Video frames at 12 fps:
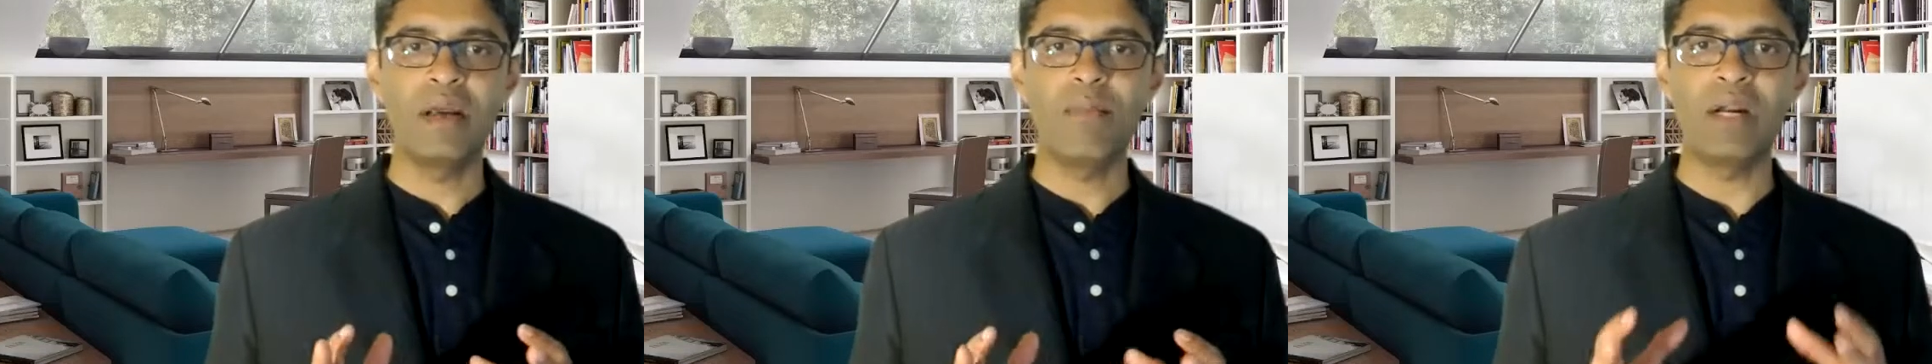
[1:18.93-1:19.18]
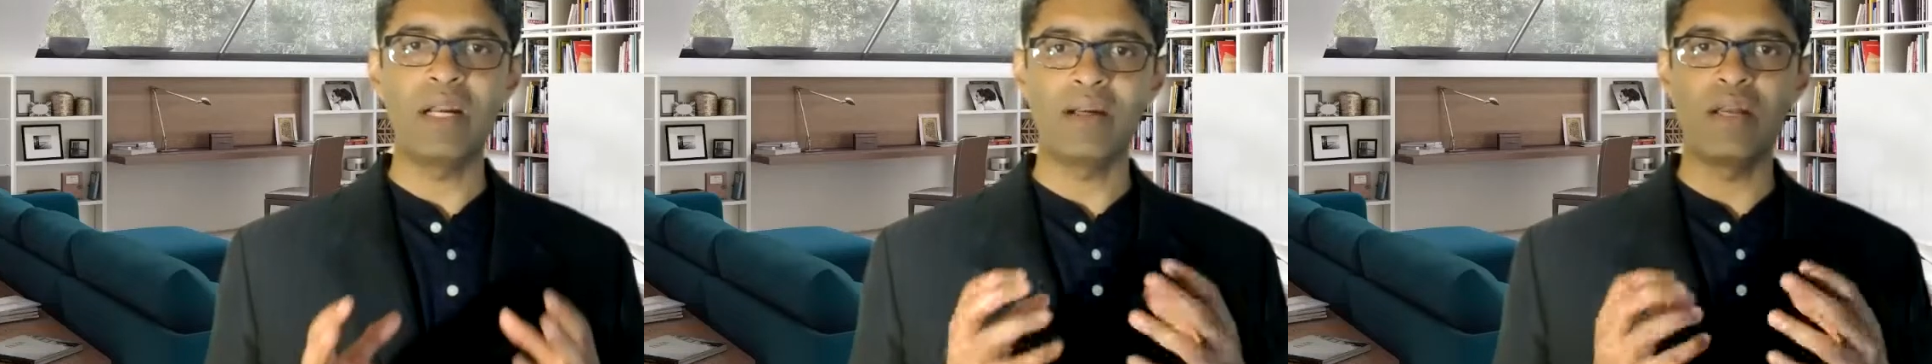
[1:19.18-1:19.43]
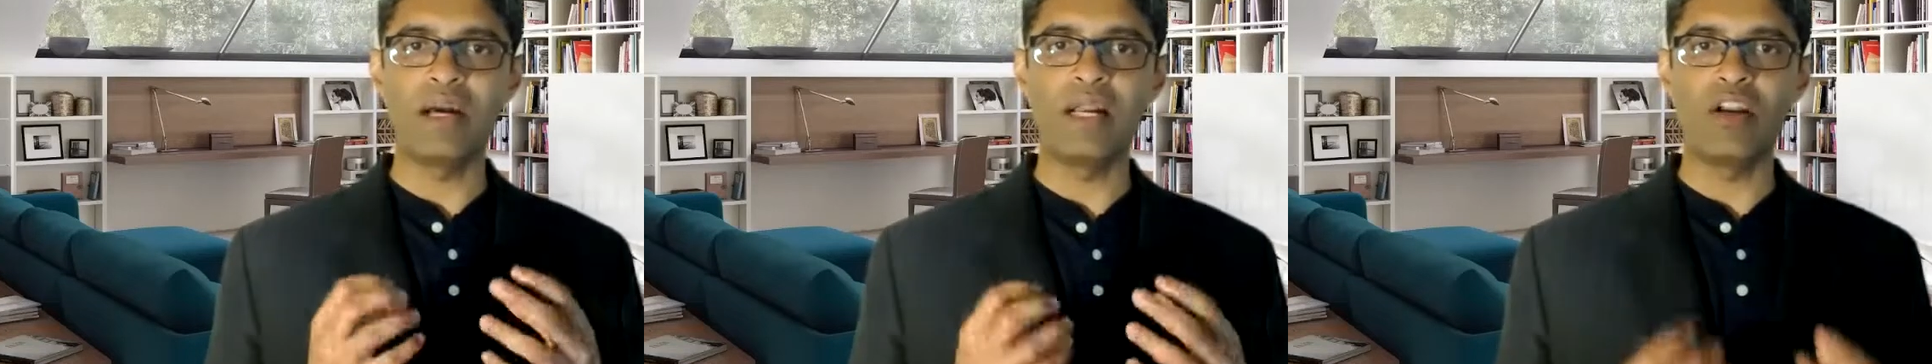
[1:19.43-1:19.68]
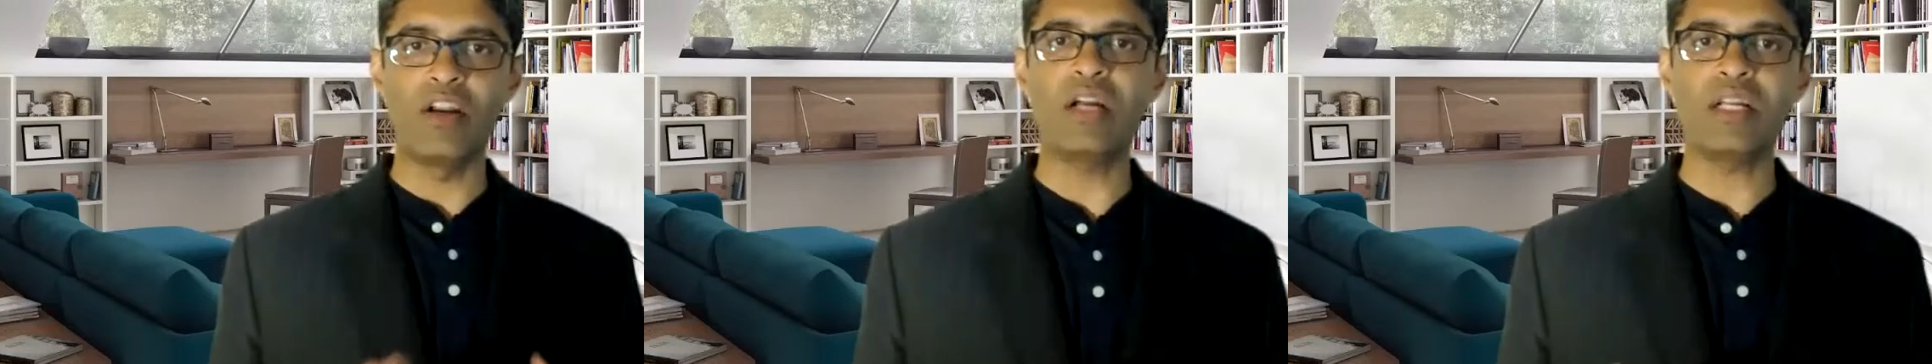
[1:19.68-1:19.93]
But a
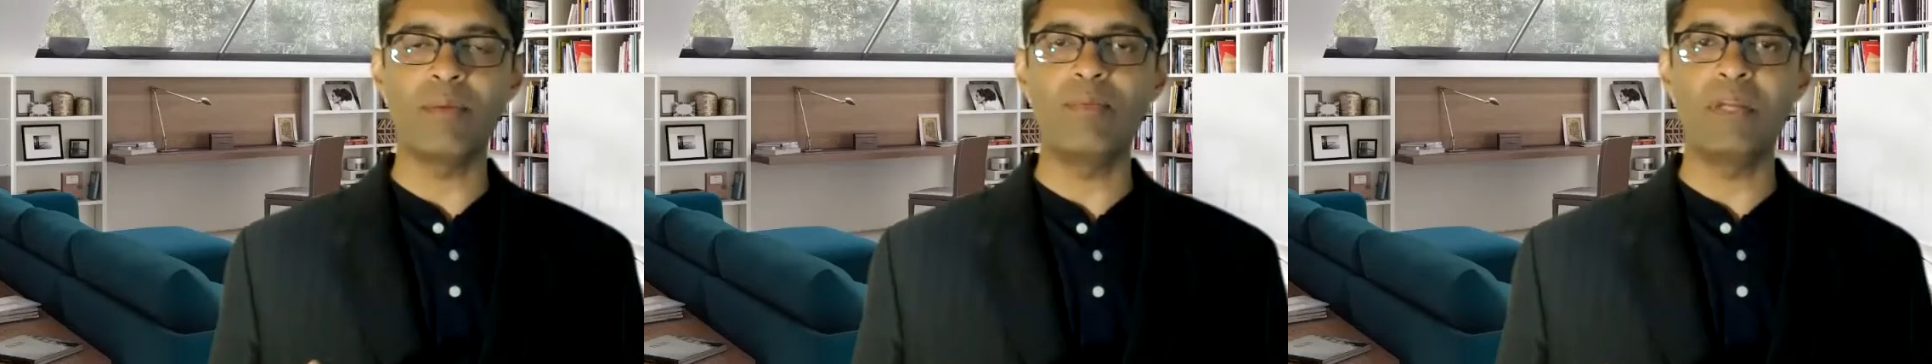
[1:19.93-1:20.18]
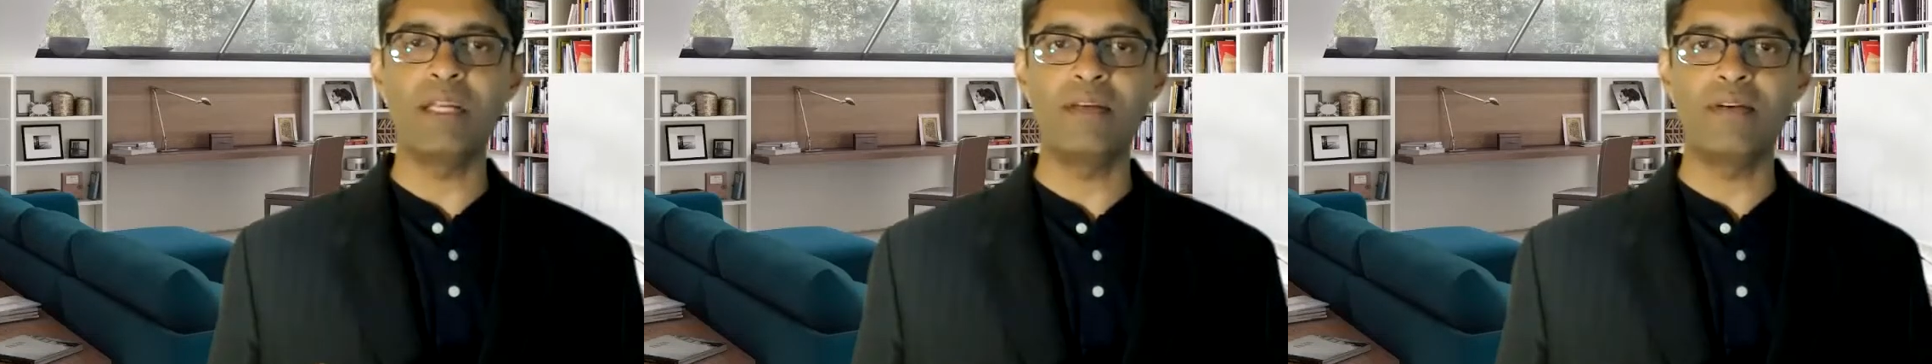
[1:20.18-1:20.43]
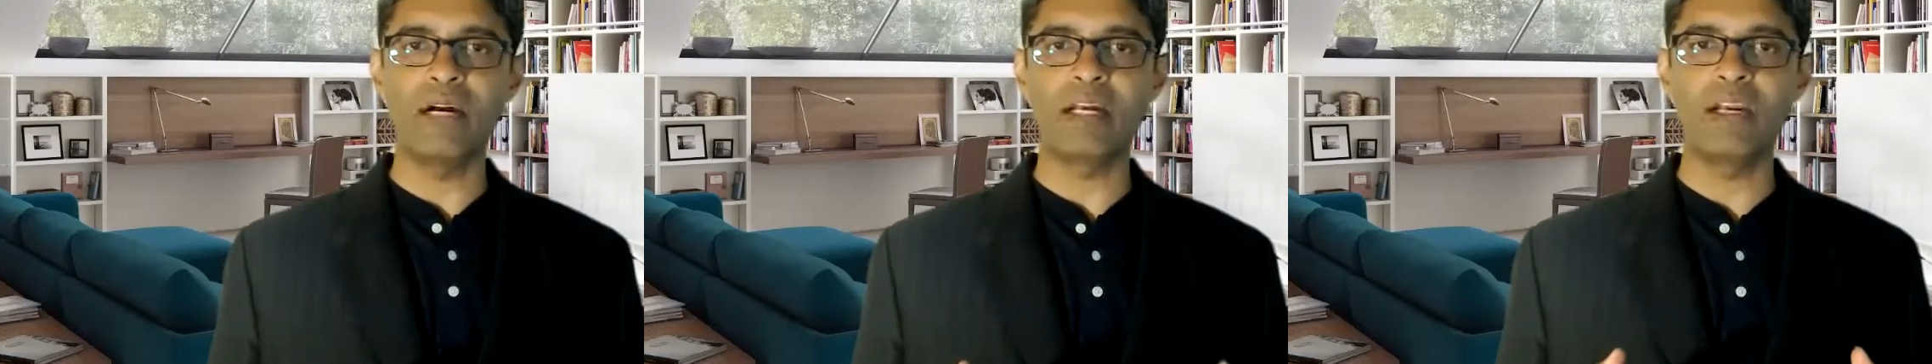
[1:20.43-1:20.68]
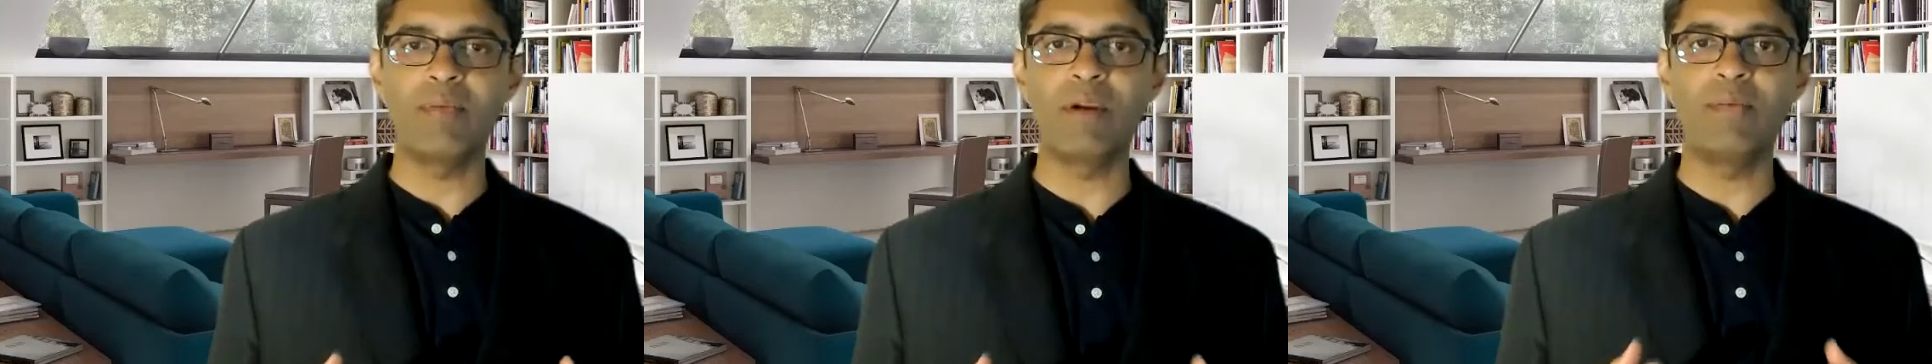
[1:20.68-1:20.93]
non-compete
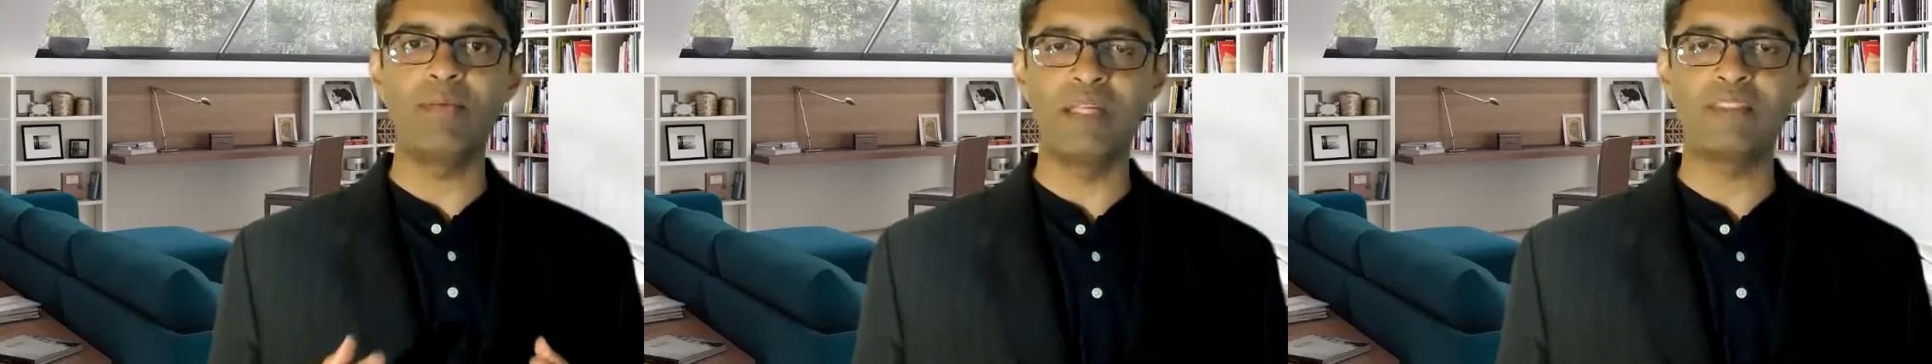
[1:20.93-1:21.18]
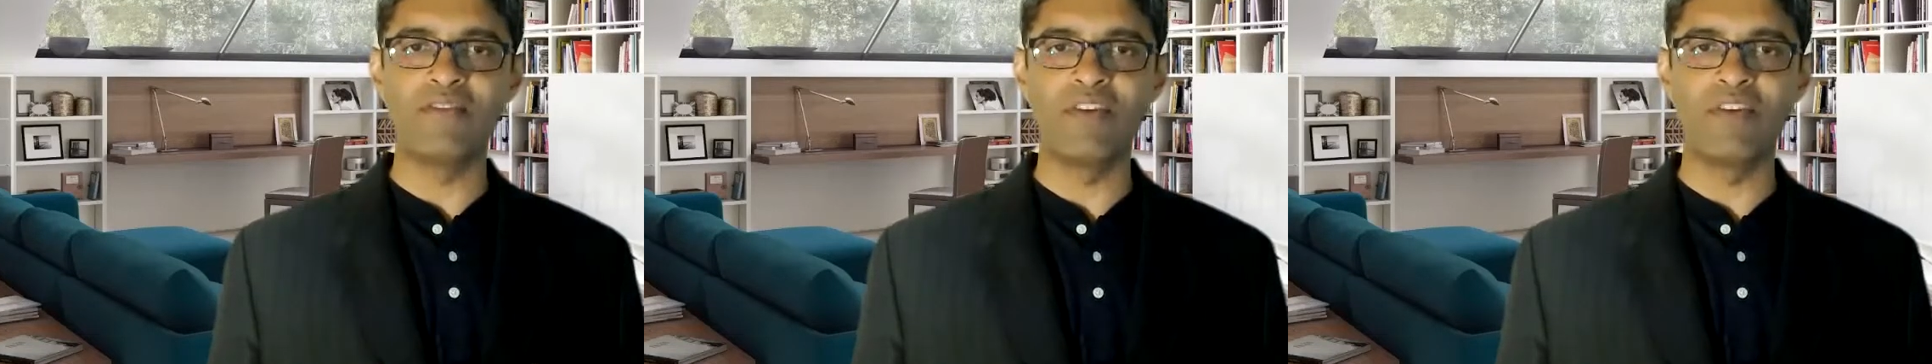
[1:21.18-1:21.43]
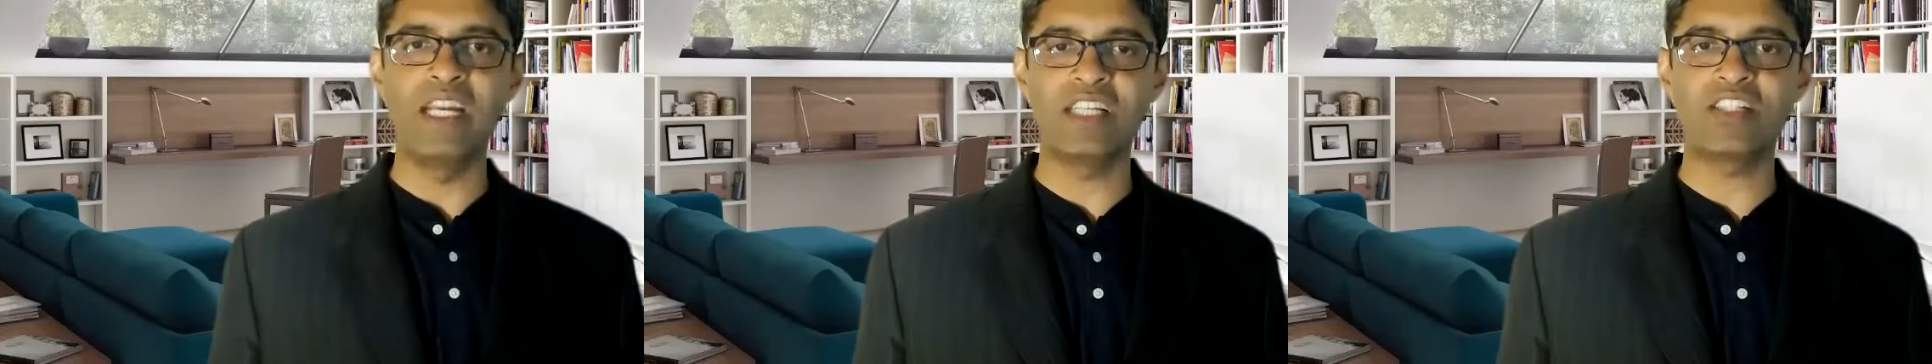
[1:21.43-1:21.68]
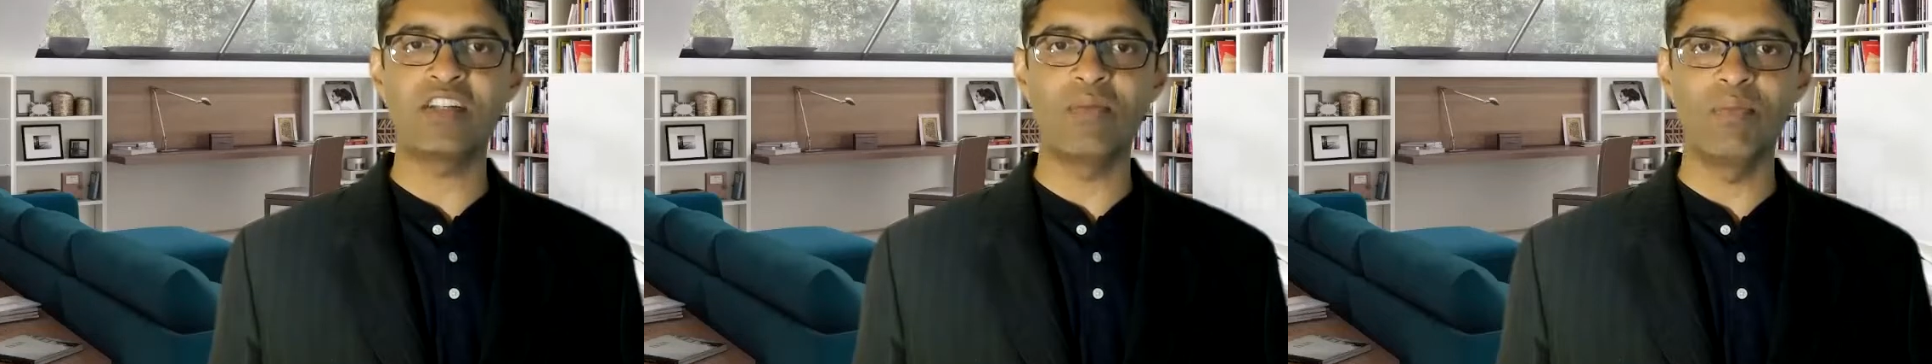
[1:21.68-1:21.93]
agreement by its very
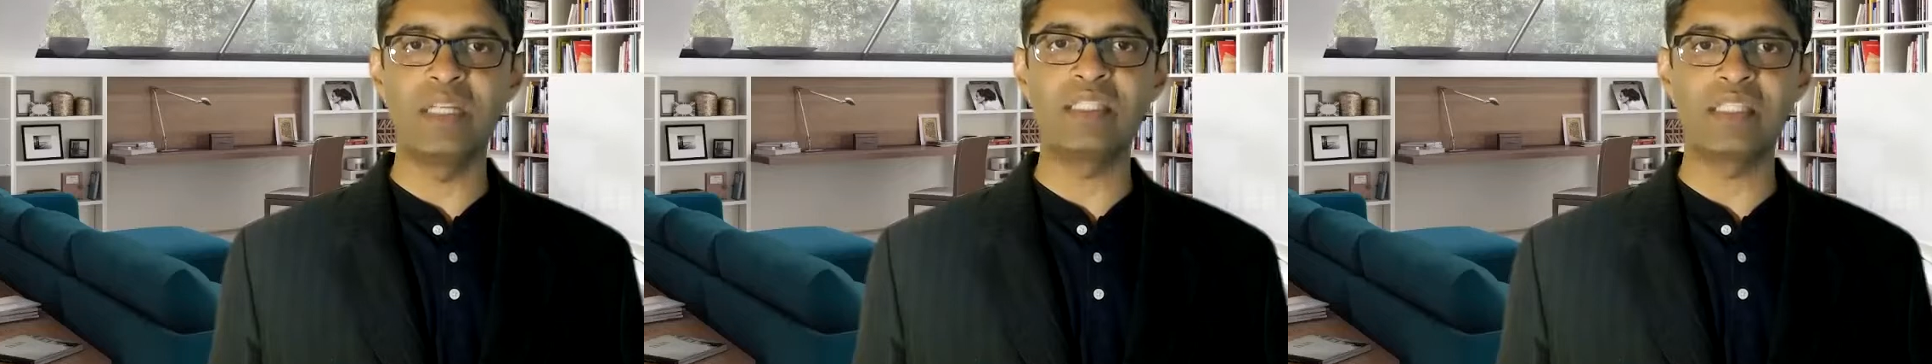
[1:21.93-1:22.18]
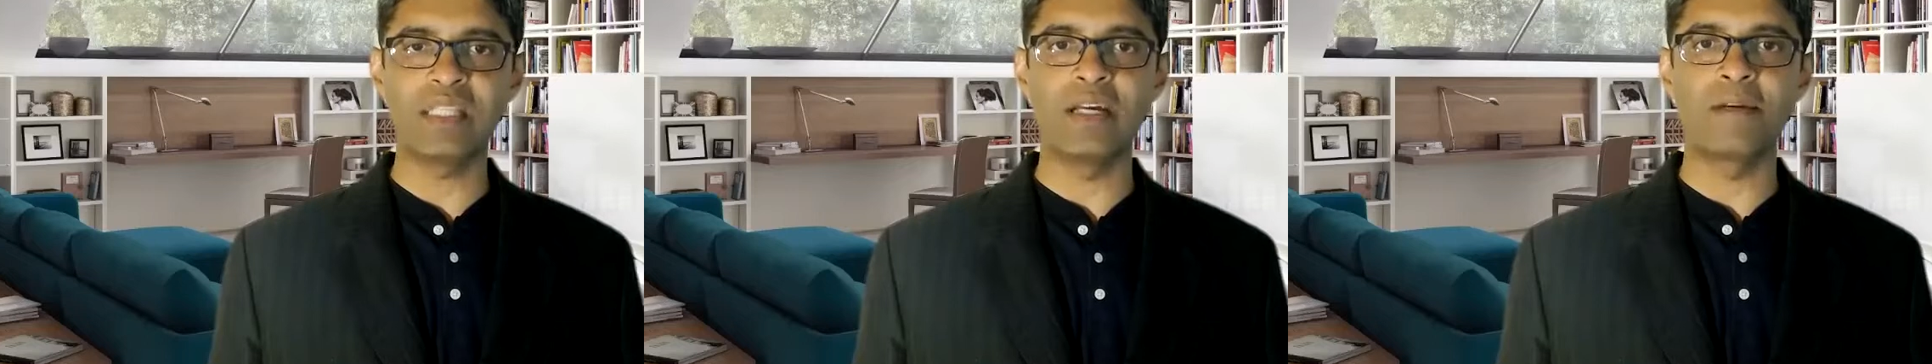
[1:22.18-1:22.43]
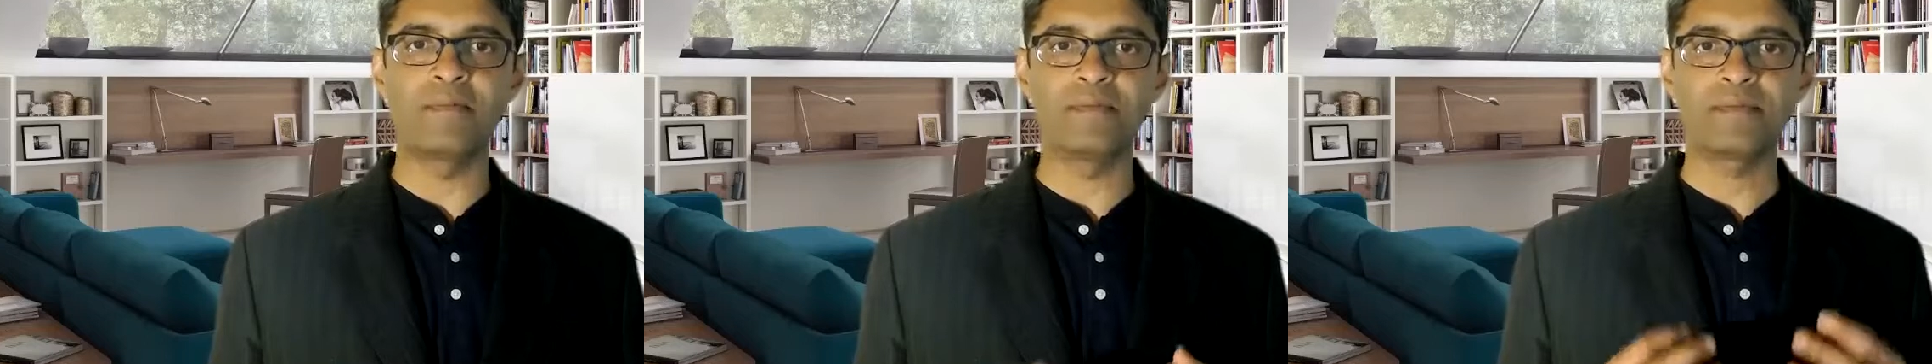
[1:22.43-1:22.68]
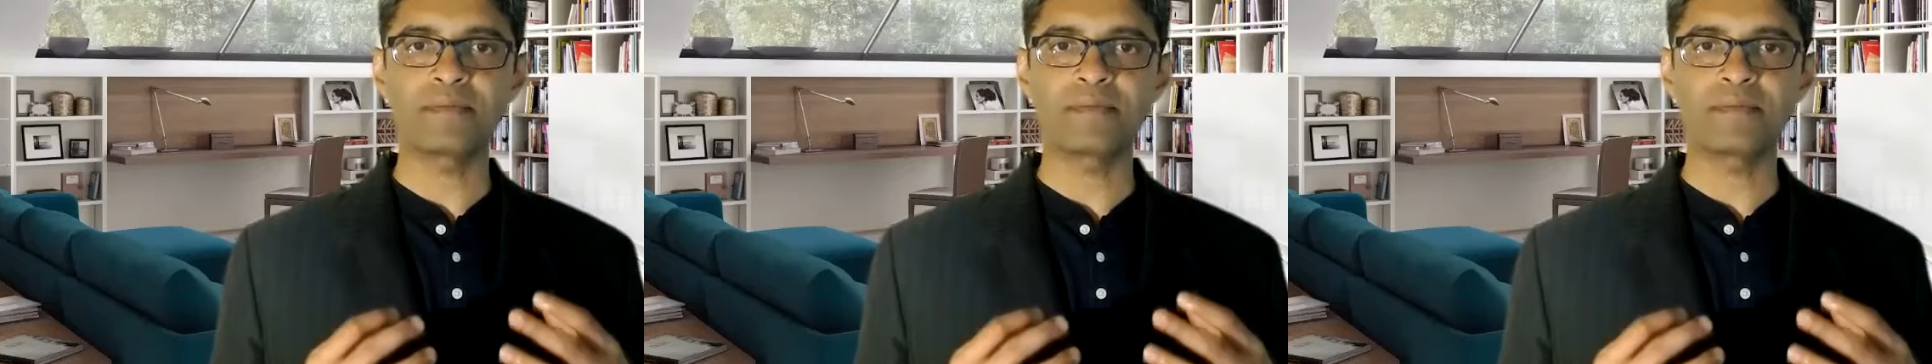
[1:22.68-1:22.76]
nature means that